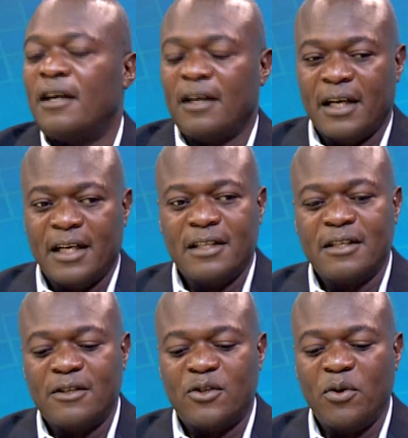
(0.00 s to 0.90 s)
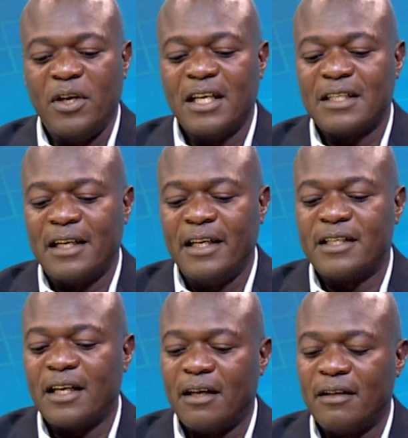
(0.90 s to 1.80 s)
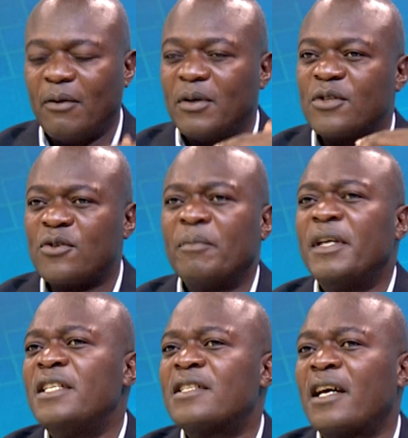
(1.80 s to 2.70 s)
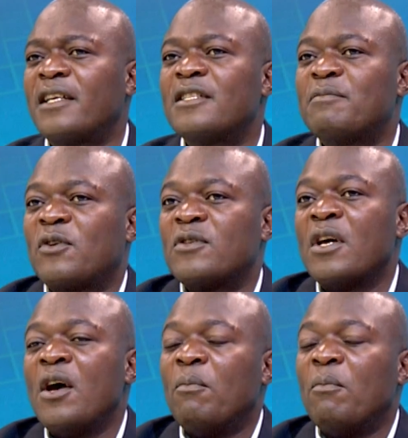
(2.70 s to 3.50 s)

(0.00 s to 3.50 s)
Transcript: And 2 years later, there were so many sackings because